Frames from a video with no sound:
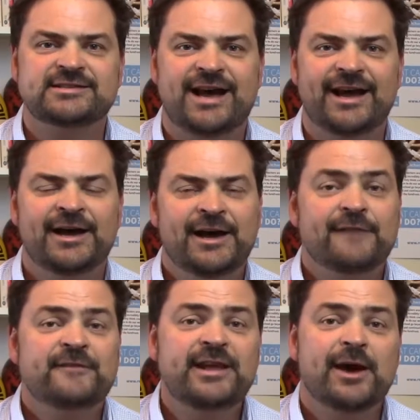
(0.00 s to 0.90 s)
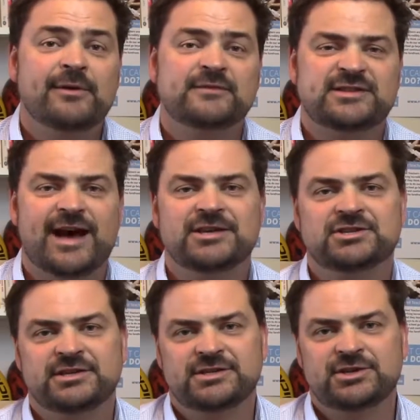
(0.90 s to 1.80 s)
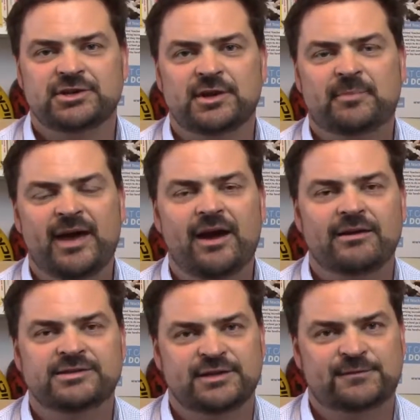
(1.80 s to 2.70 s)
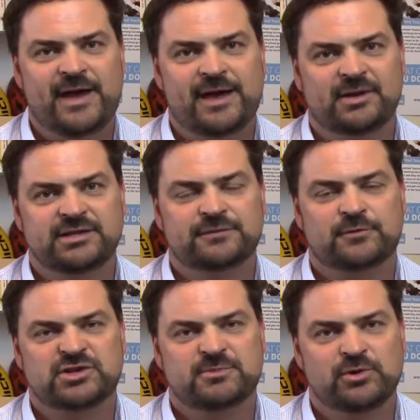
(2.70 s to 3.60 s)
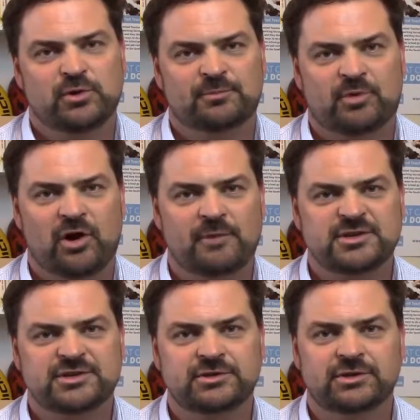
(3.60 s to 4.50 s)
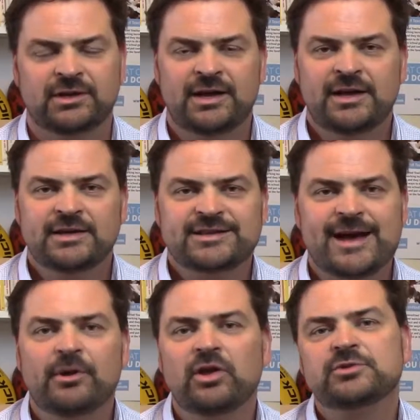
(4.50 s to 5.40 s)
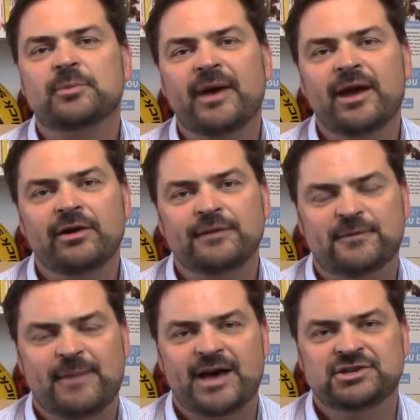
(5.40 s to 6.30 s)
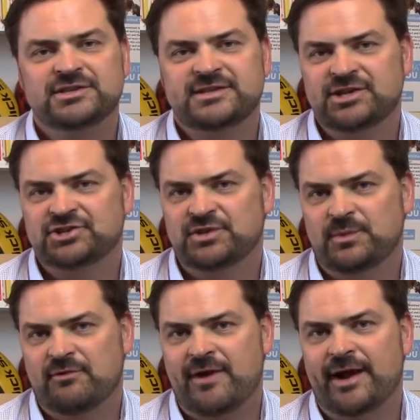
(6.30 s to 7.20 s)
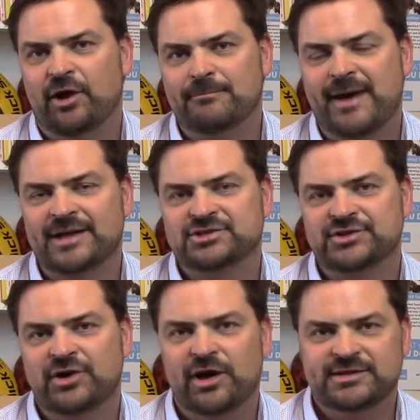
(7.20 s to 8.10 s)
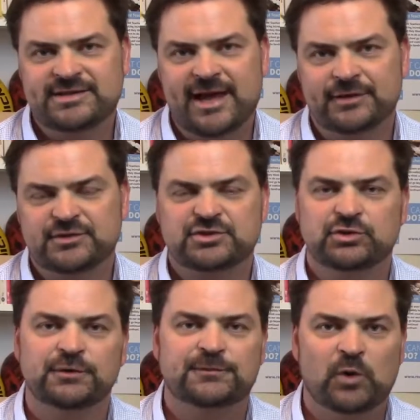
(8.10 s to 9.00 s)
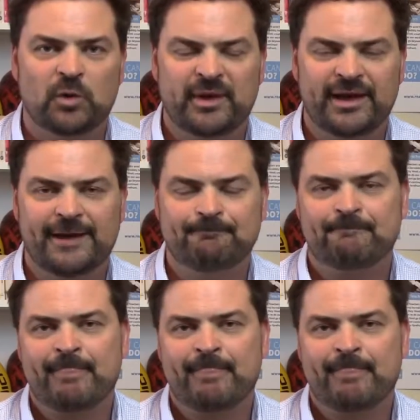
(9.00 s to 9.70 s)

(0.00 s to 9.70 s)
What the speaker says: a video invitation to the parents and the families of Richmond North Primary School to come along to a parent information session that we're running on March the 9th down at the school at 4 p.m.